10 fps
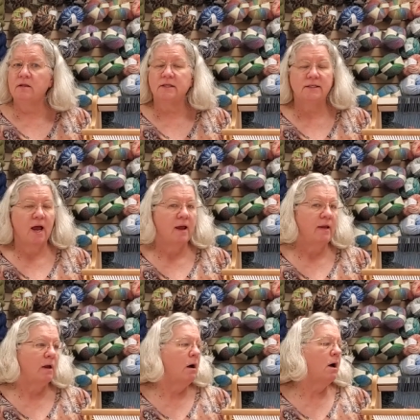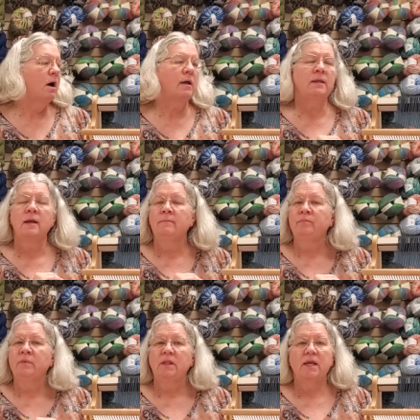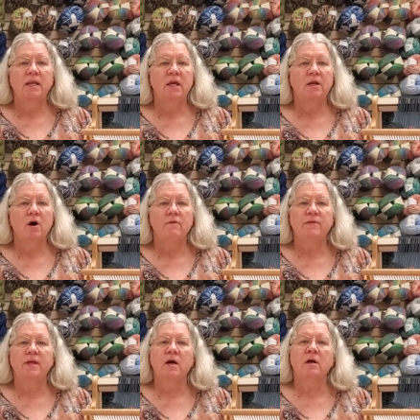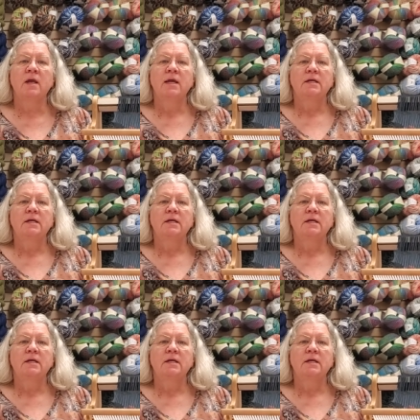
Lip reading: the tying on, getting it off of there.